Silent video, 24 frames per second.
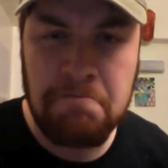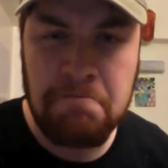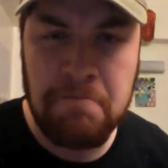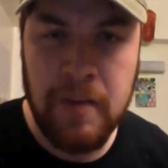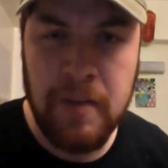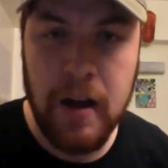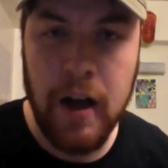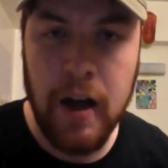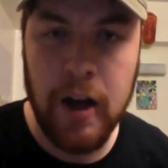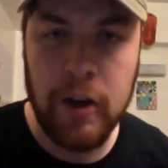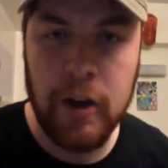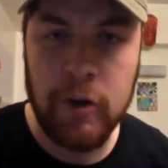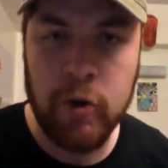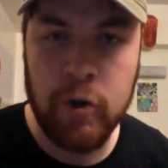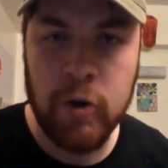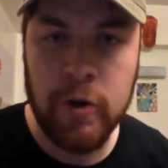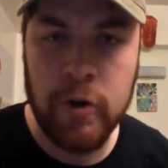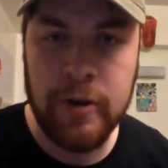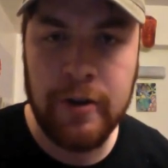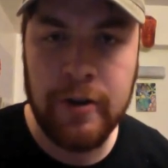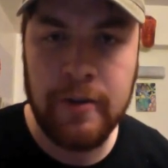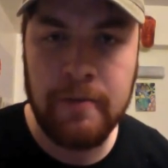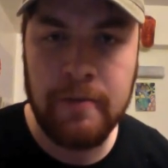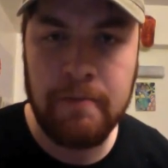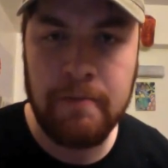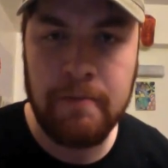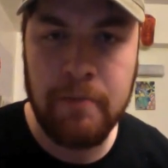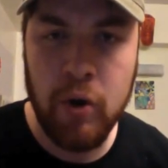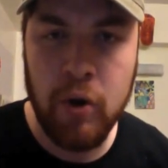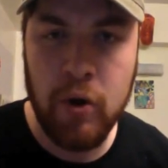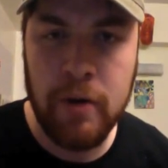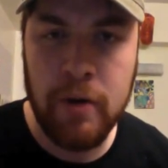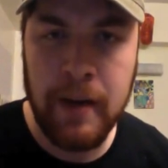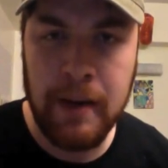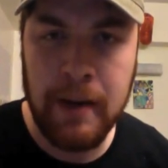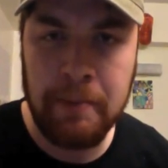A good
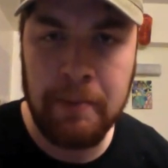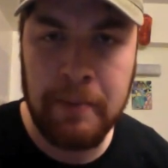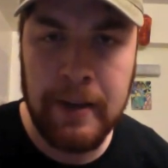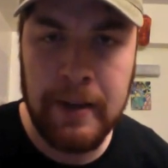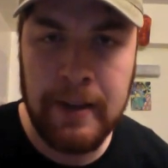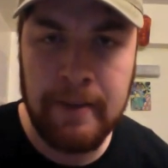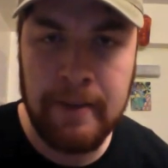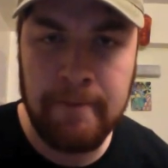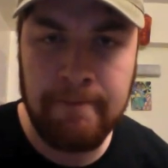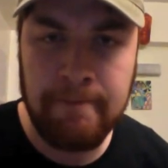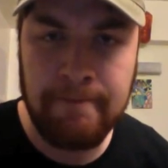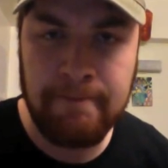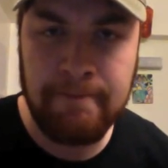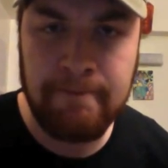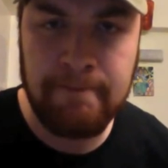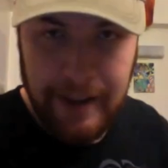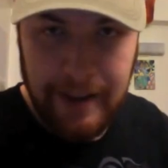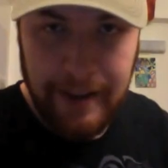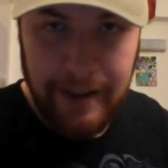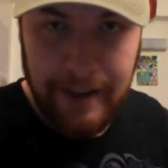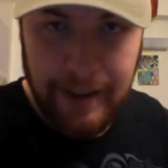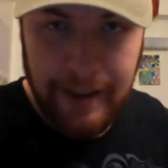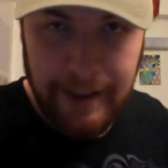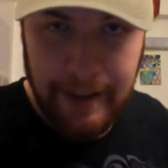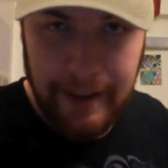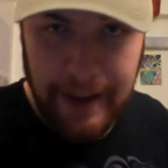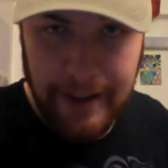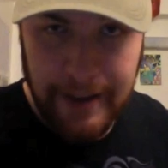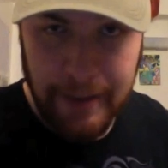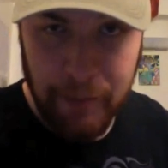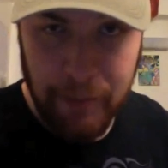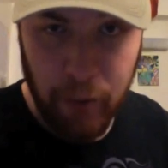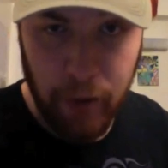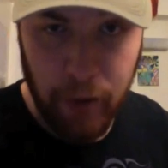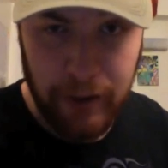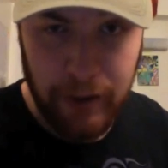Pokemon pin?
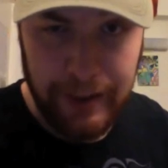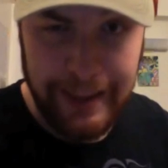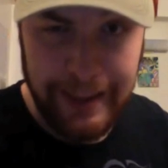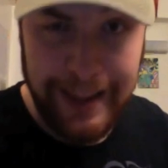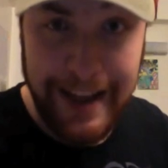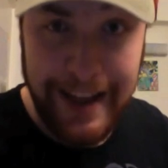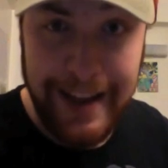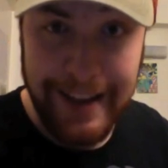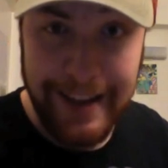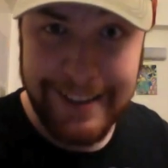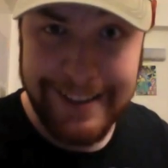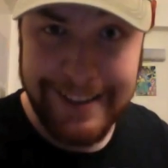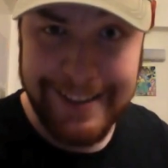That's more like it.